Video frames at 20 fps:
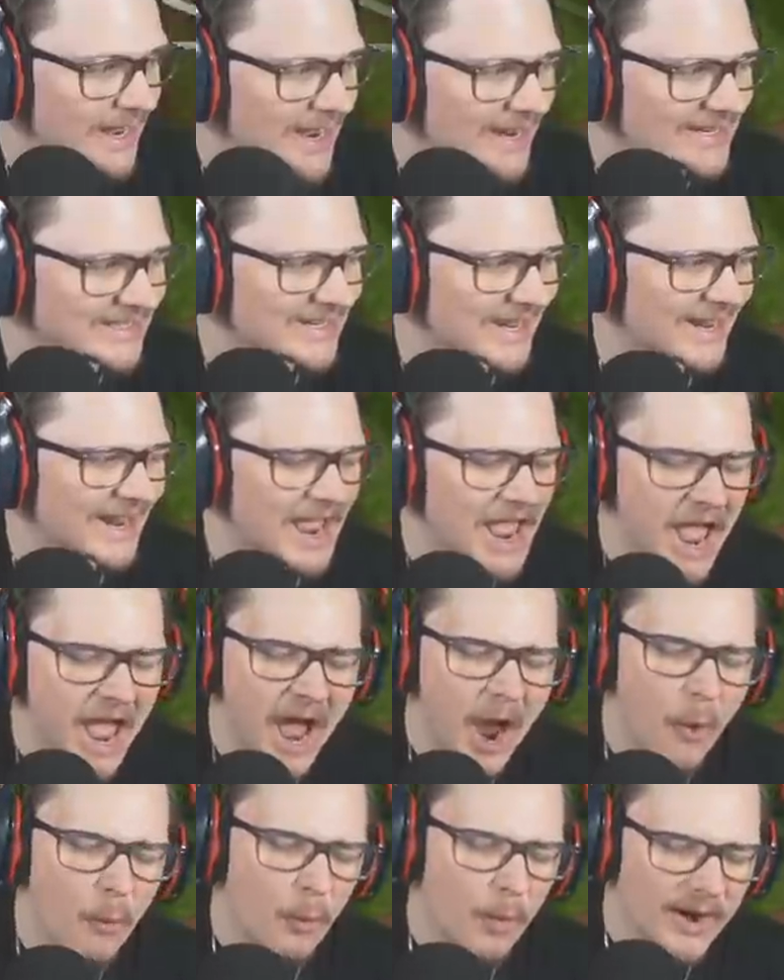Because, like,
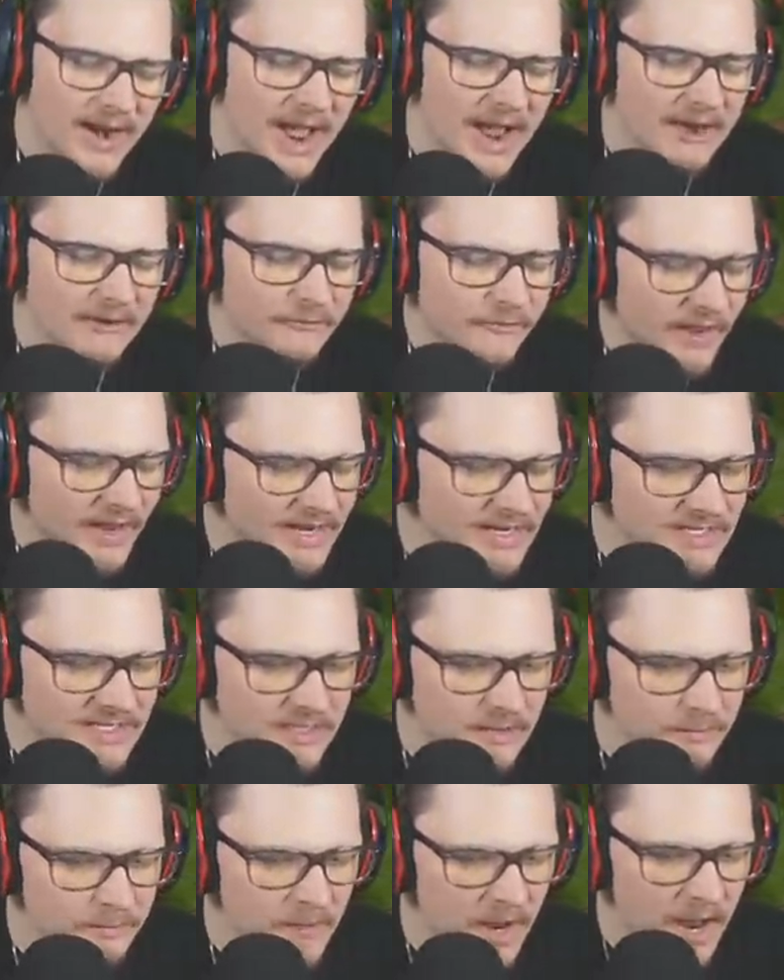when I face
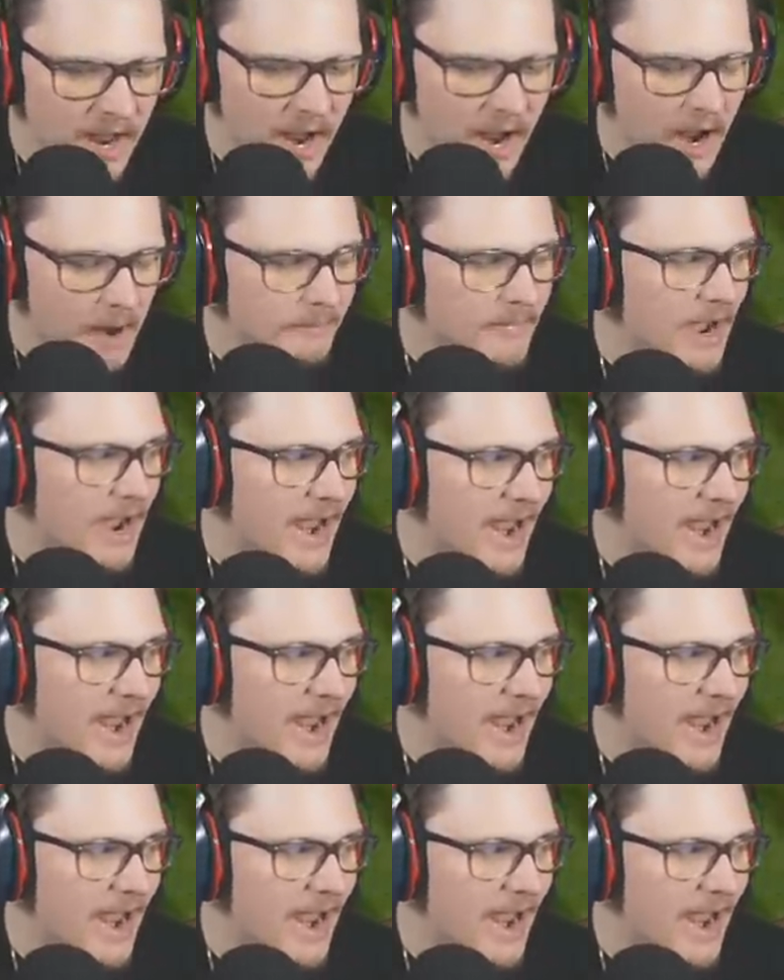him, I'm not